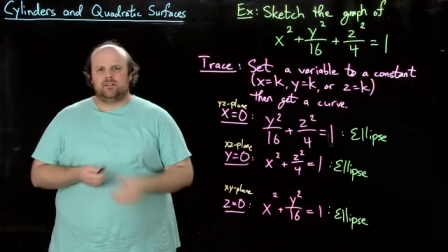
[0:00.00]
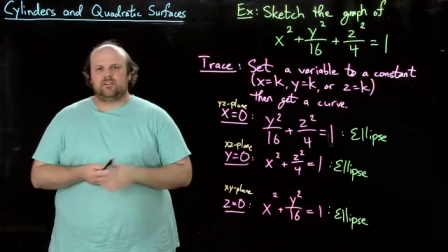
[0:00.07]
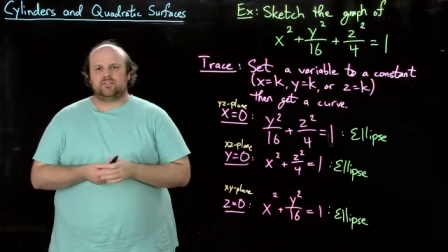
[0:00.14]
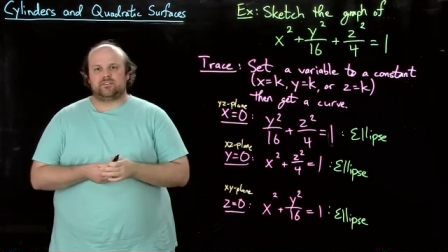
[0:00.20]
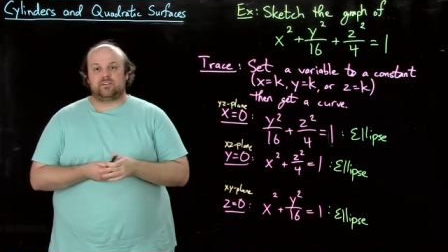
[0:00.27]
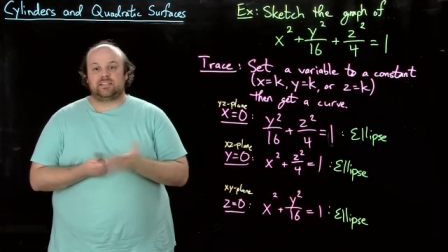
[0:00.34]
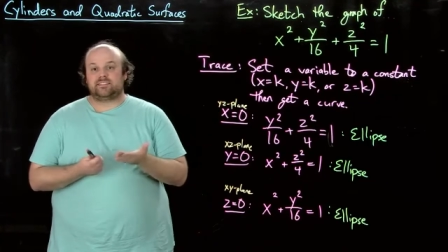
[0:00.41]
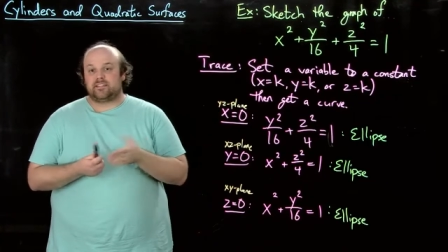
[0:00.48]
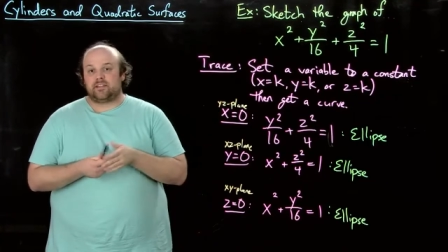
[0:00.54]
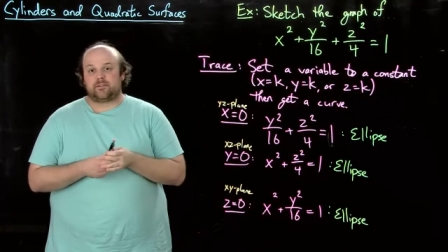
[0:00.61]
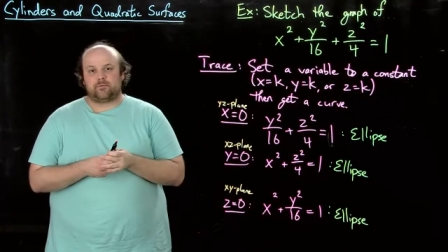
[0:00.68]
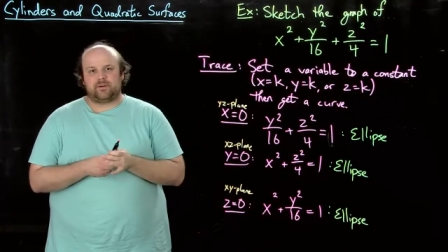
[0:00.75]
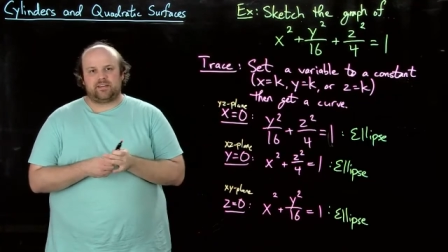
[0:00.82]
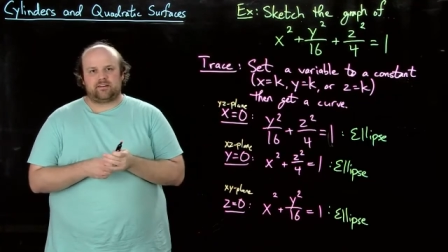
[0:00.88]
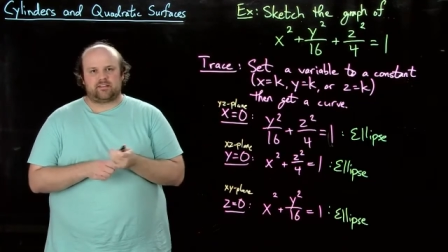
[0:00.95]
So that's
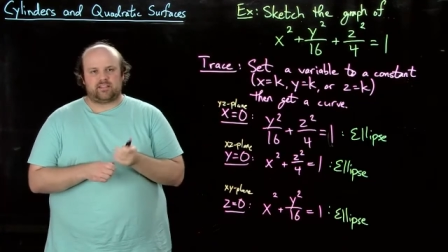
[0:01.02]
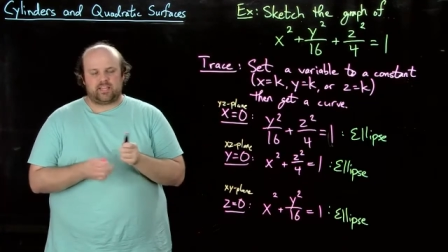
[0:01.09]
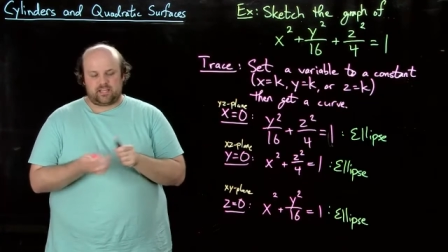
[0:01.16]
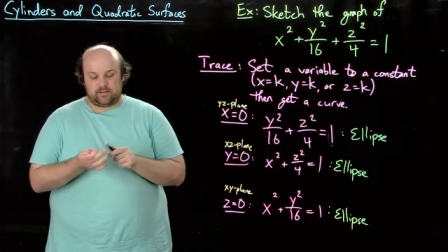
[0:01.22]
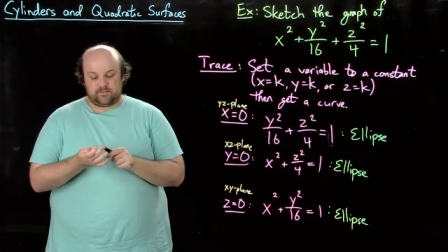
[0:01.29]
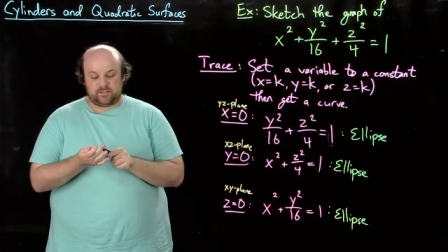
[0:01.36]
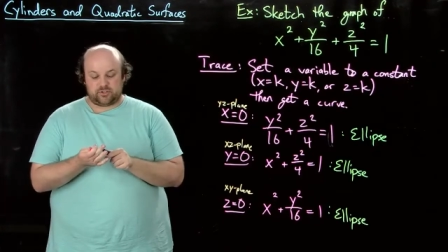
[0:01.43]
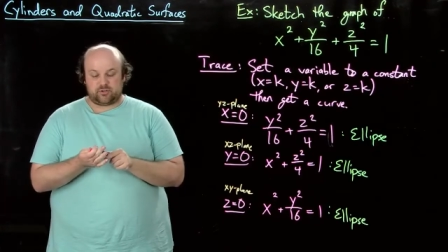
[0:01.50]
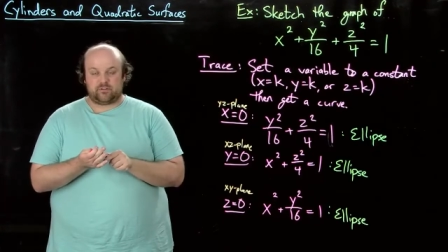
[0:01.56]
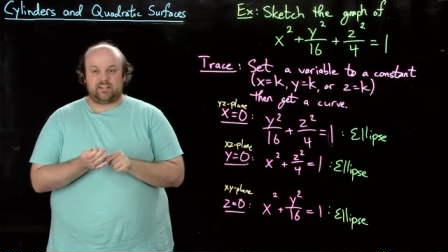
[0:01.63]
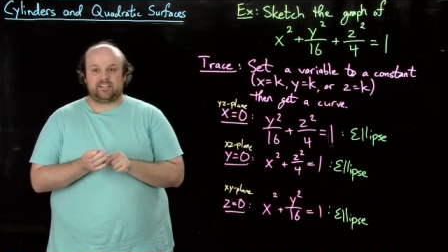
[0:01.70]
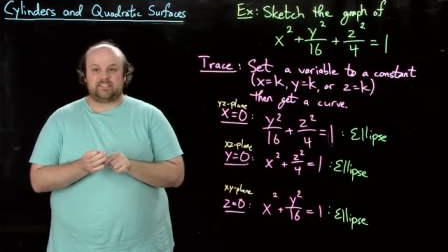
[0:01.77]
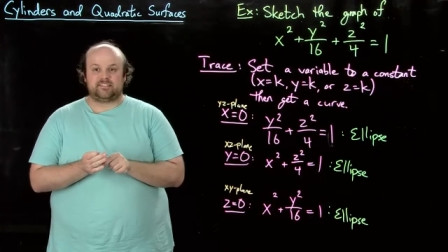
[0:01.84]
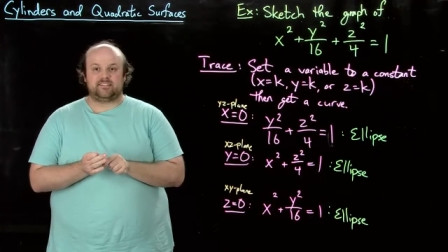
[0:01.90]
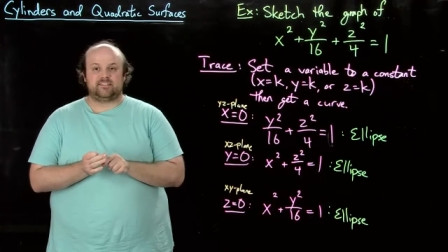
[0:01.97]
another way you can think of a
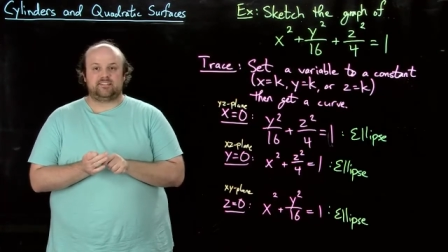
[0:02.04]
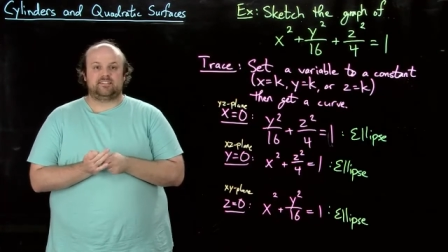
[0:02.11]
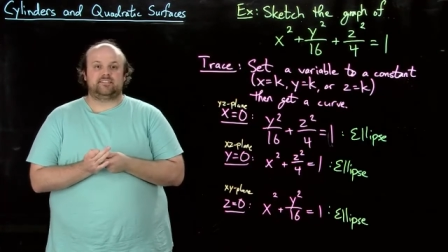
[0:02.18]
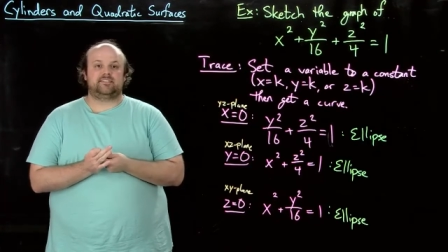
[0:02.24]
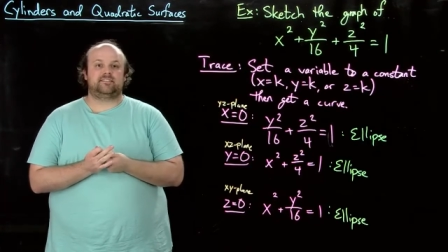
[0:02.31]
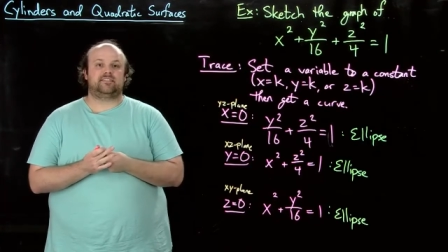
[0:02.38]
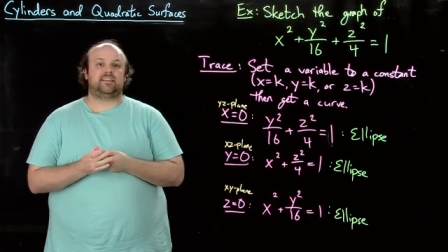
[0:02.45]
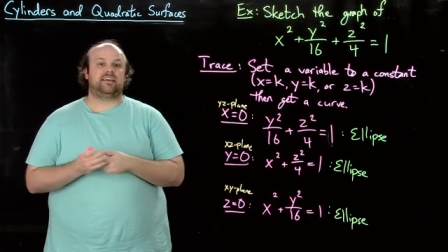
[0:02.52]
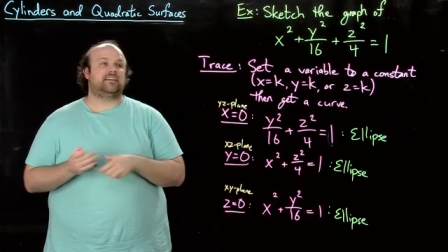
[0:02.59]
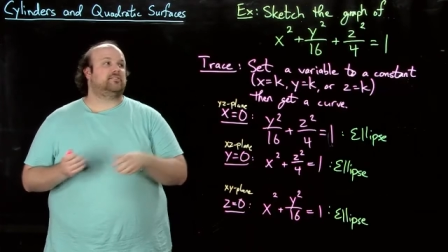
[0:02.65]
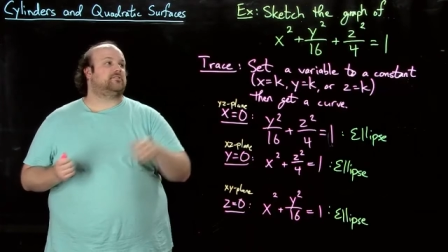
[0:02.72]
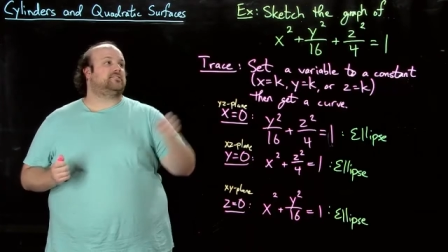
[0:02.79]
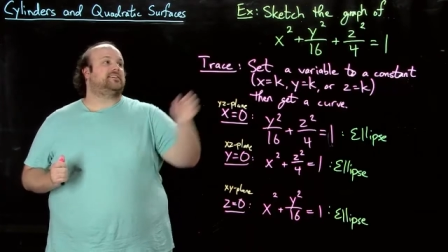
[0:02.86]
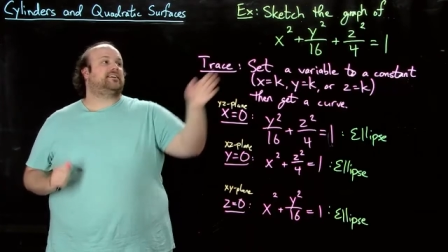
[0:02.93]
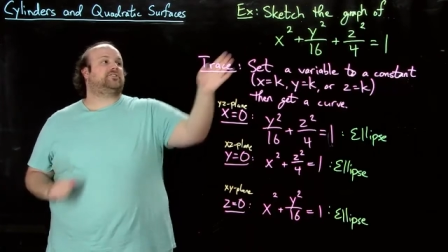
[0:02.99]
trace, is it's the
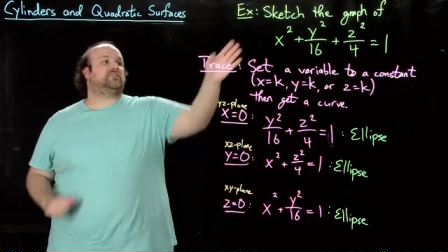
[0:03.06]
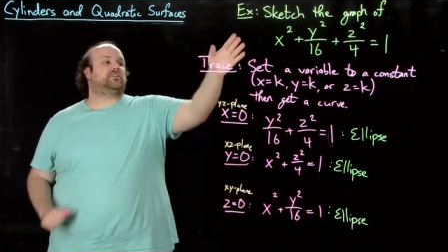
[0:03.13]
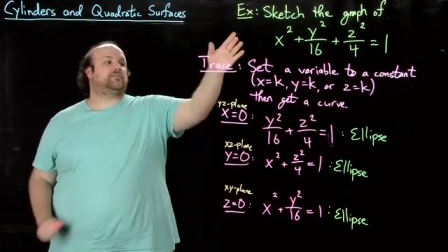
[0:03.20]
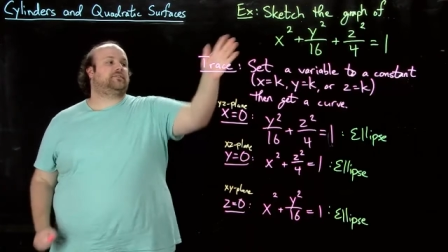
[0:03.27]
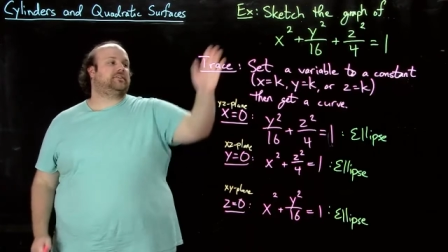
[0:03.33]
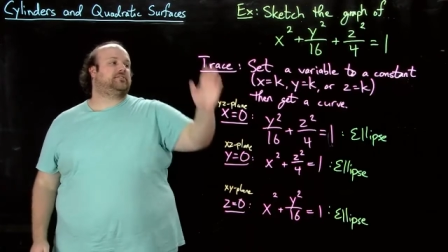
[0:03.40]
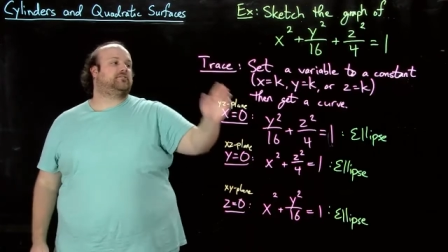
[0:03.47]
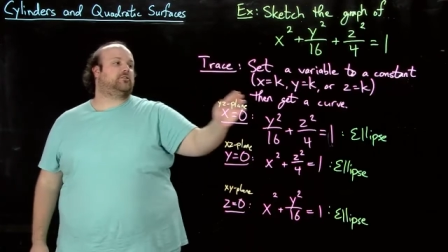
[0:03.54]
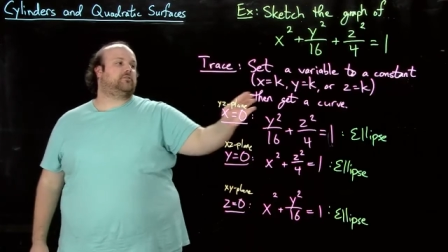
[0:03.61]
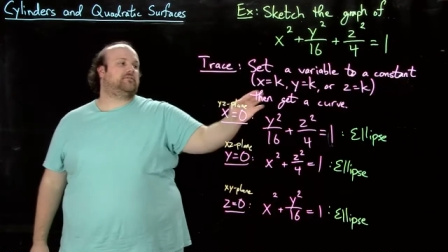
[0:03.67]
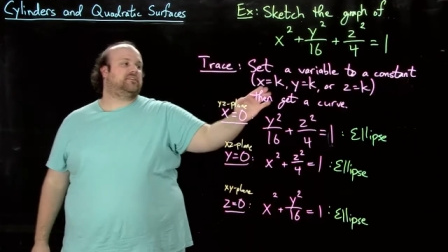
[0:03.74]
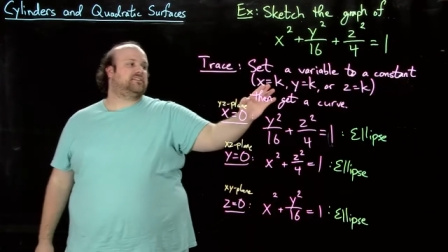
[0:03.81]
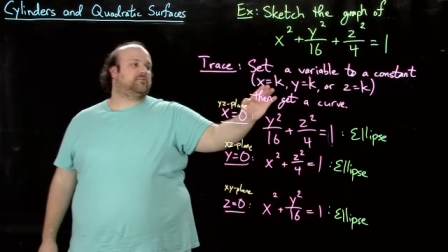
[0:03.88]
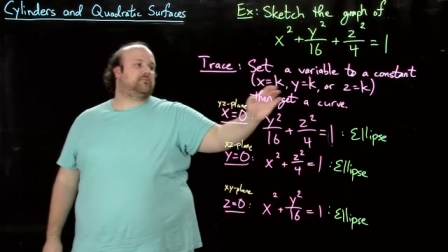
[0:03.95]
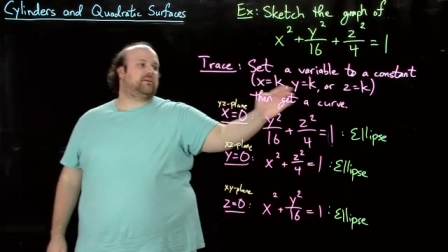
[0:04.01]
intersection of the
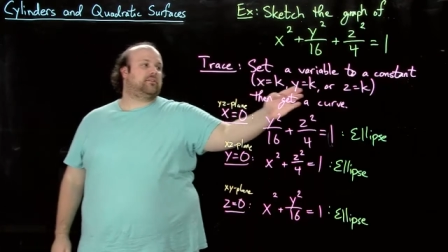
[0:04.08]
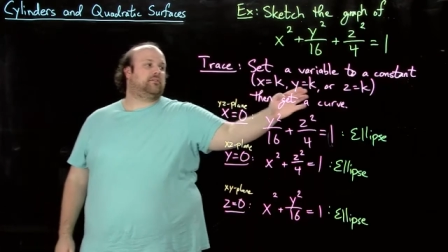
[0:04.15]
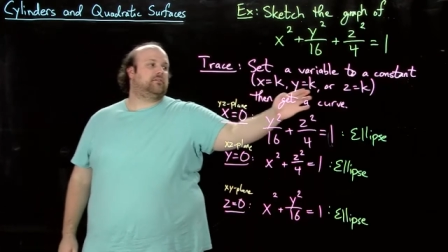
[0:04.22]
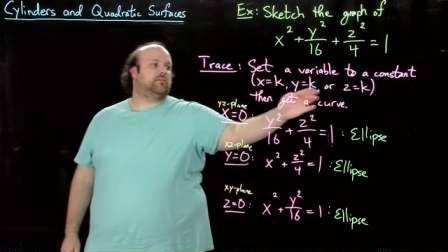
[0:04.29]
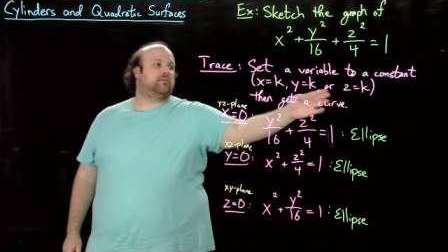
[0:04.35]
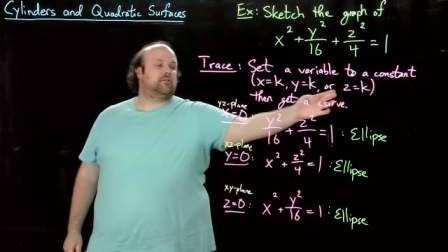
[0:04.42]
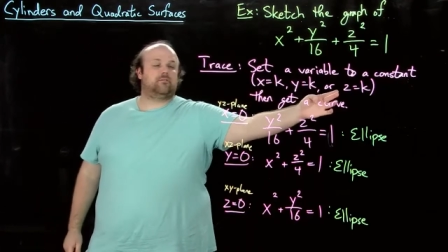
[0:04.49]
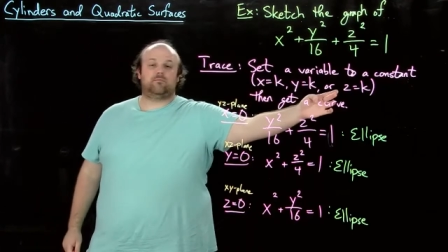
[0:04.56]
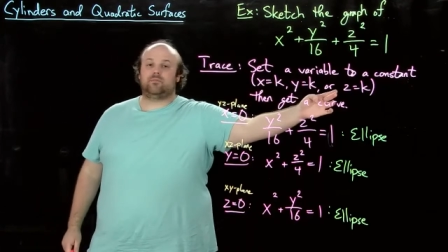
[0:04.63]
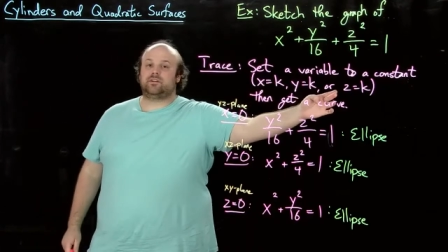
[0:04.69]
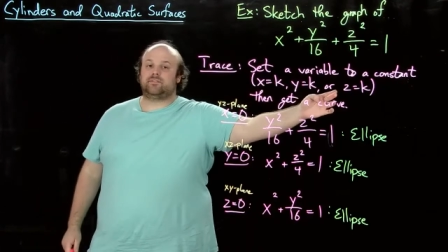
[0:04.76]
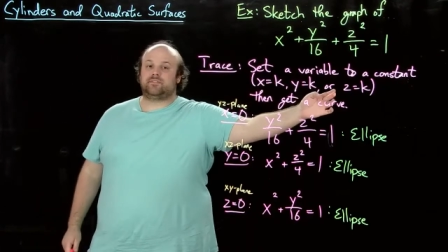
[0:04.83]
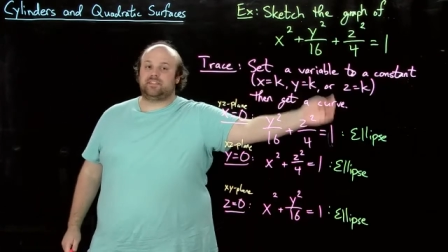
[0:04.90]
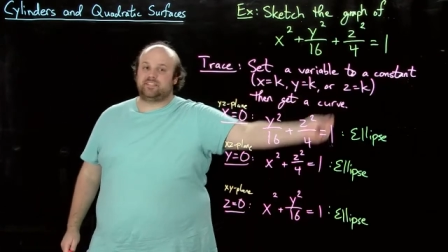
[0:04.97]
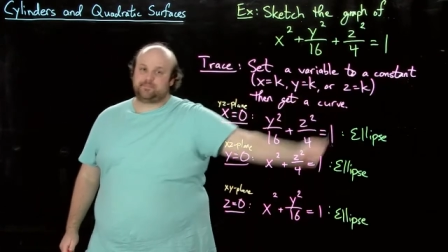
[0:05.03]
surface with
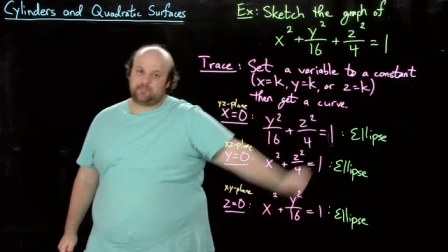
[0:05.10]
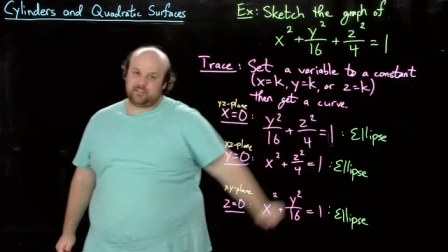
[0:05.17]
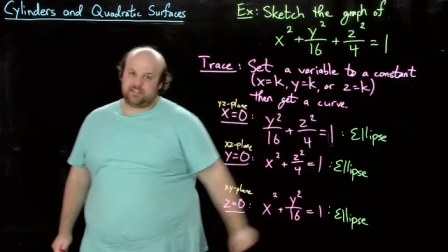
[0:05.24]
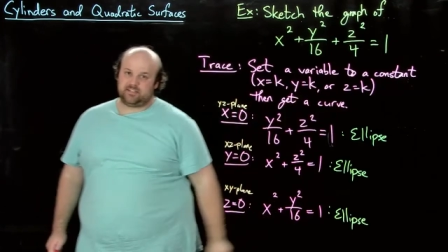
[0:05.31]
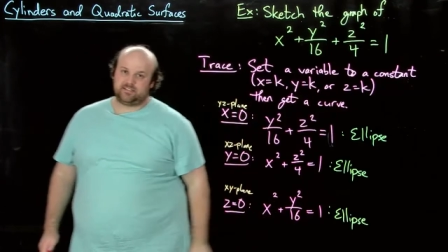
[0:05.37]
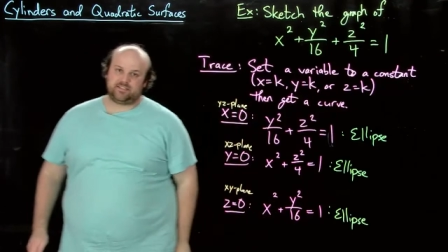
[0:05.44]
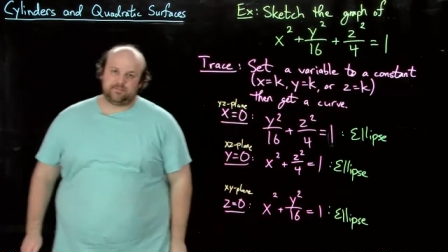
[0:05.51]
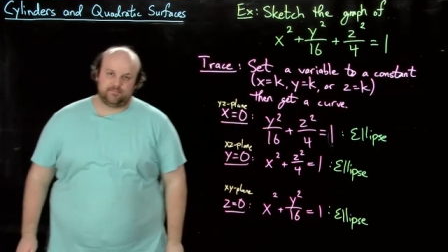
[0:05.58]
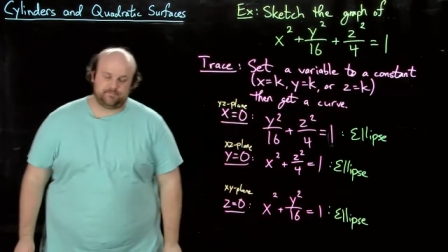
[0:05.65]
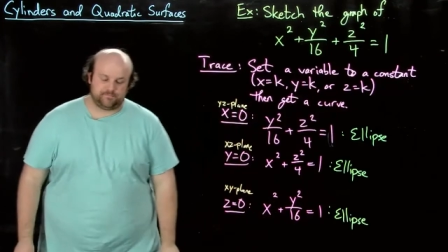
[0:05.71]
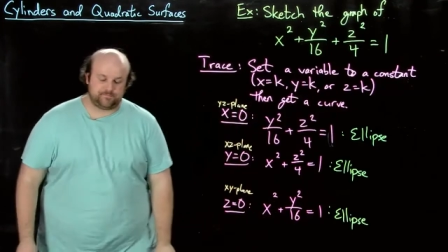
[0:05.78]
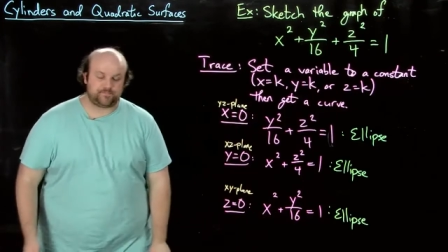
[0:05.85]
one of these planes.